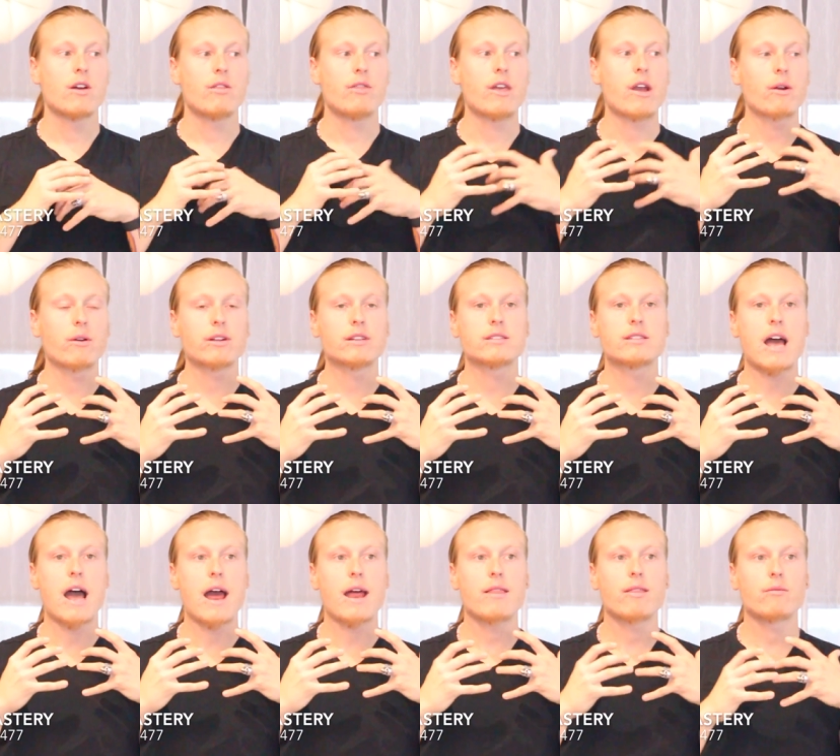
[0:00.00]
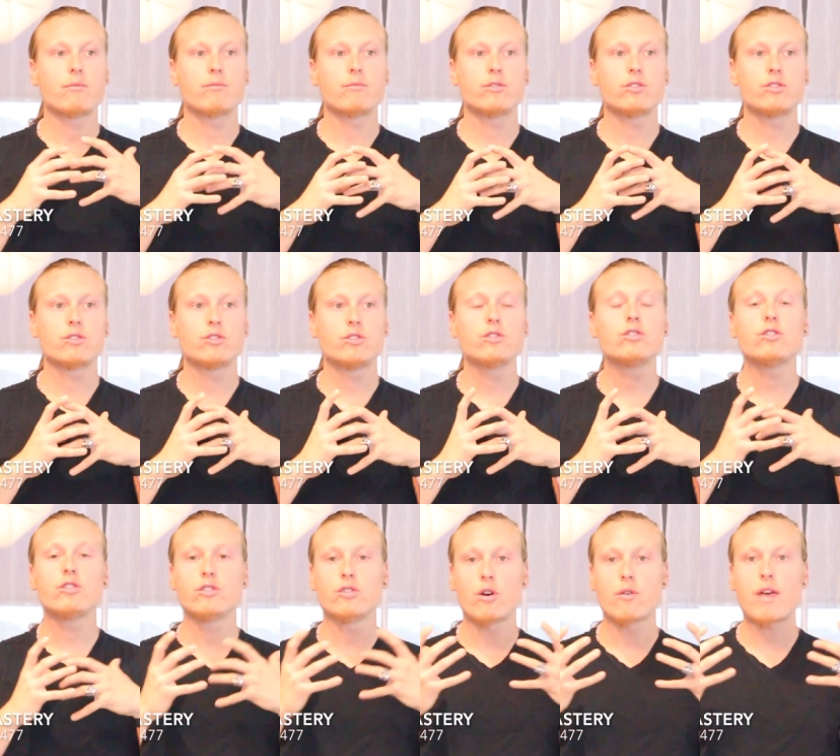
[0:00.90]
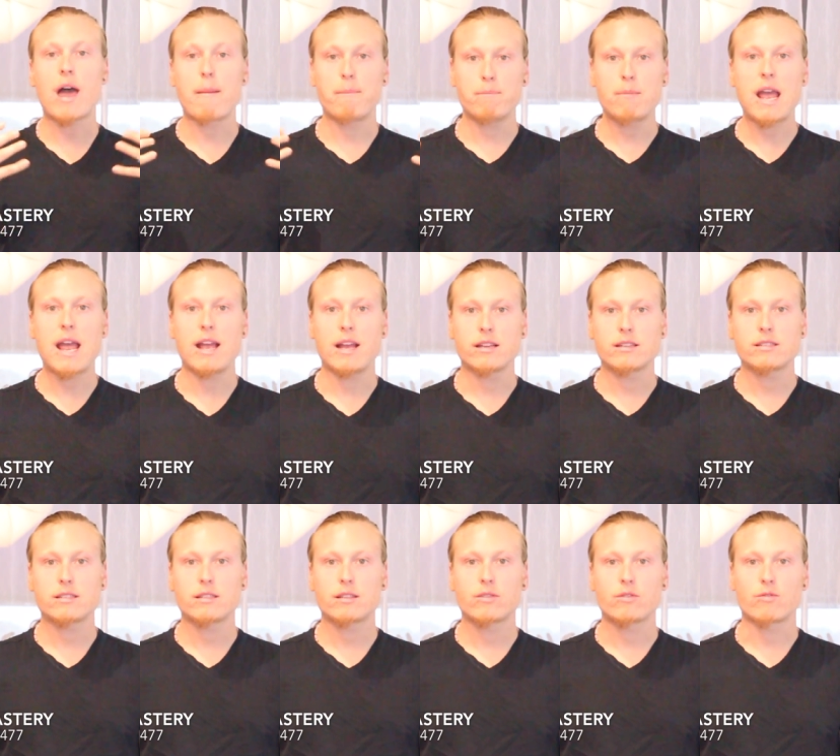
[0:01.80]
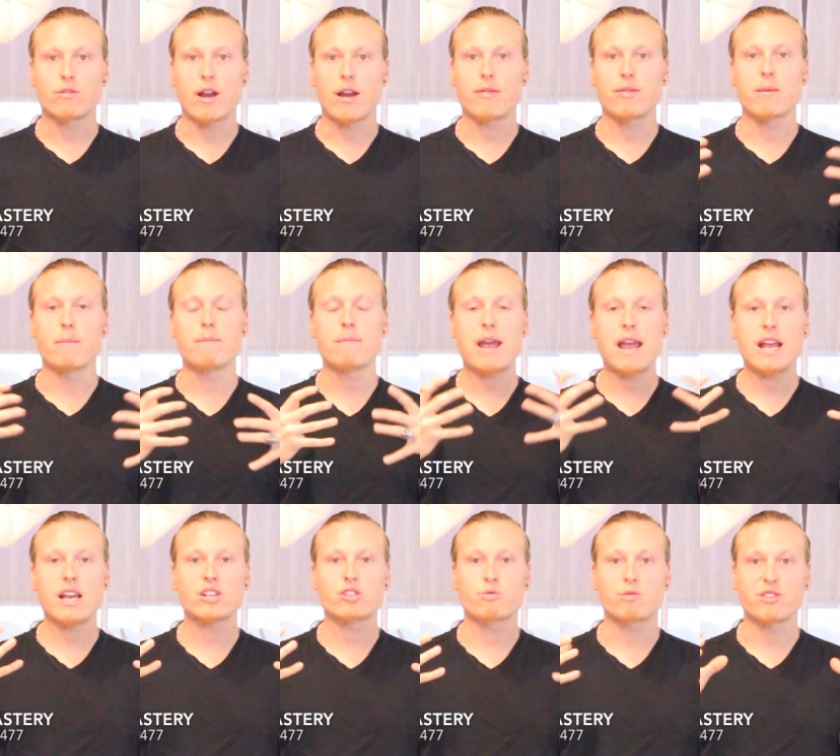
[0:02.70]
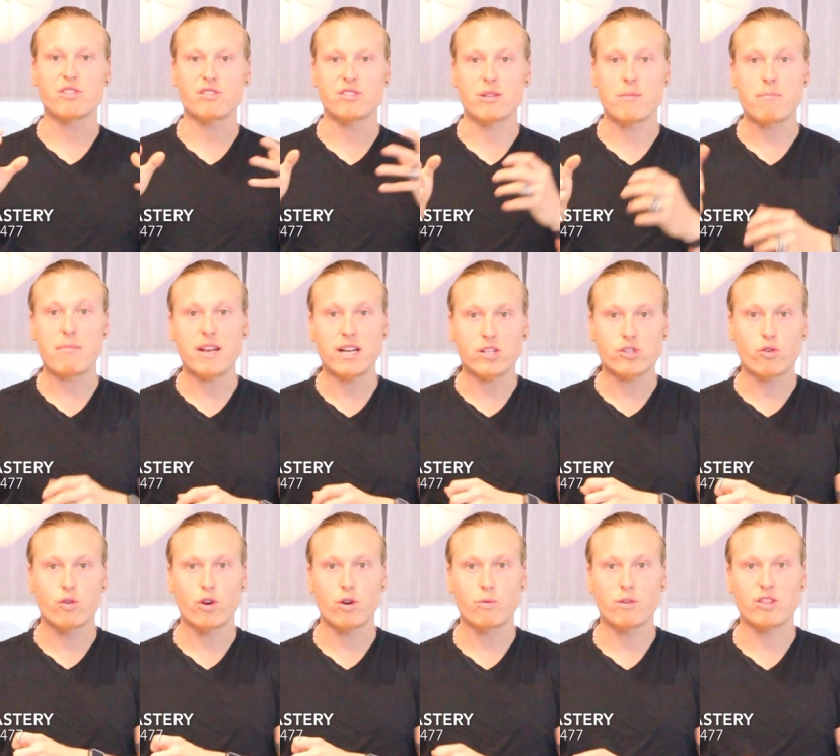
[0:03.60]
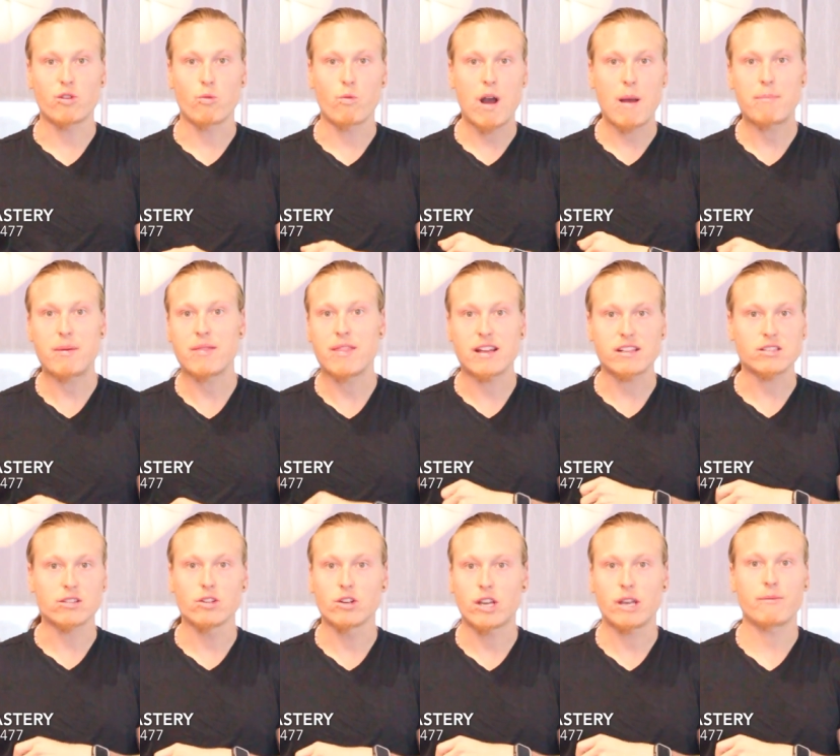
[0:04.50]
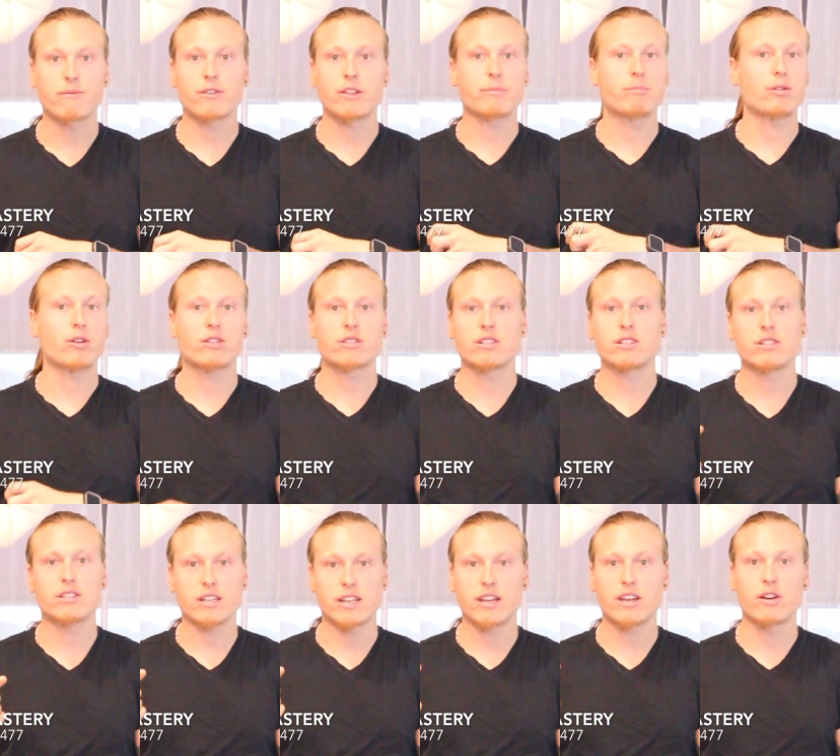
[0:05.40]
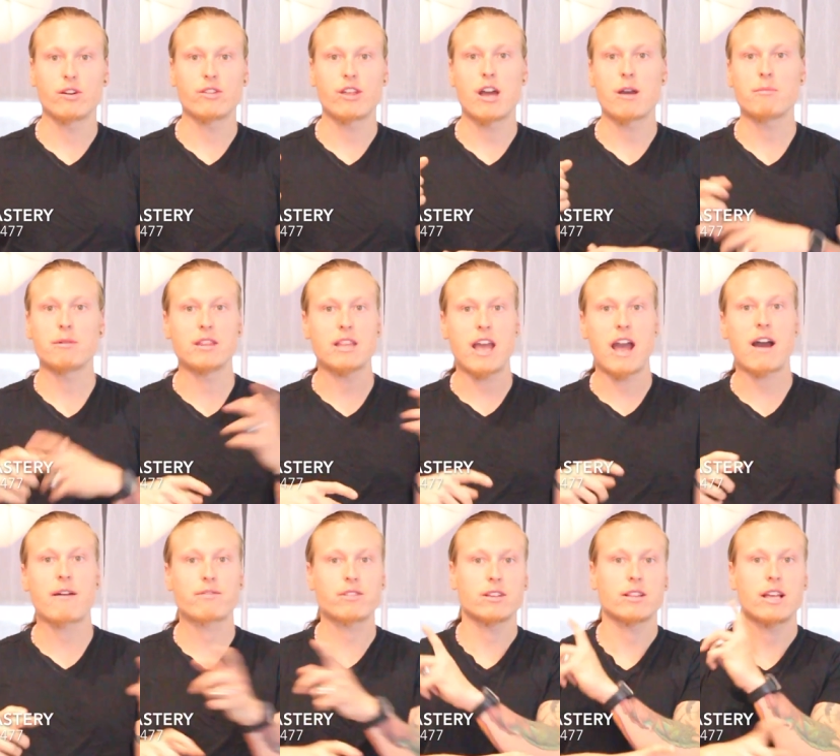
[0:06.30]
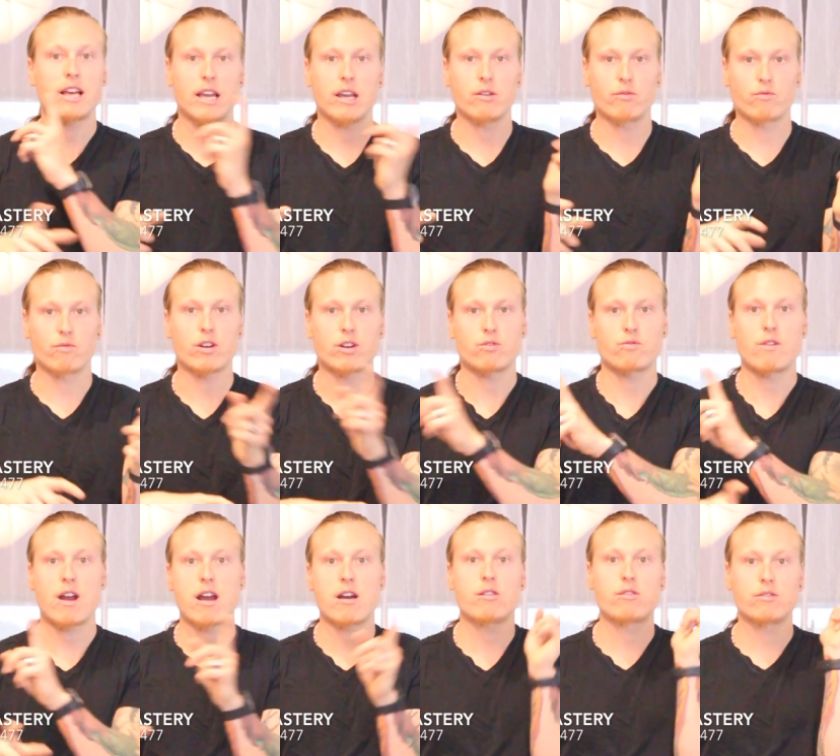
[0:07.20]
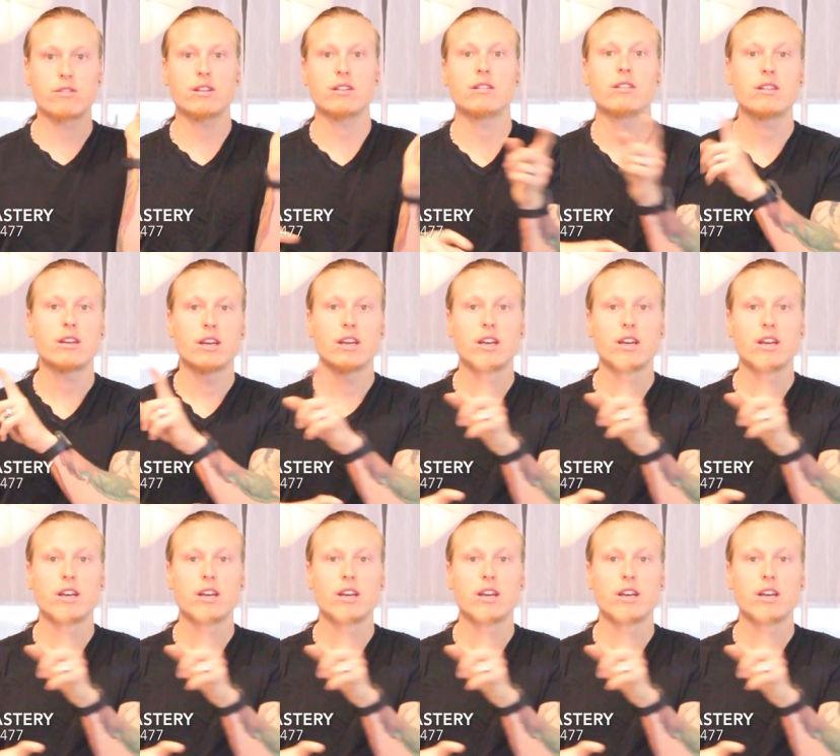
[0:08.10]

There is that you know that maze, right? The maze where there's the minotaur with the weapon that's looking for the person to kill them, and they have to like run around and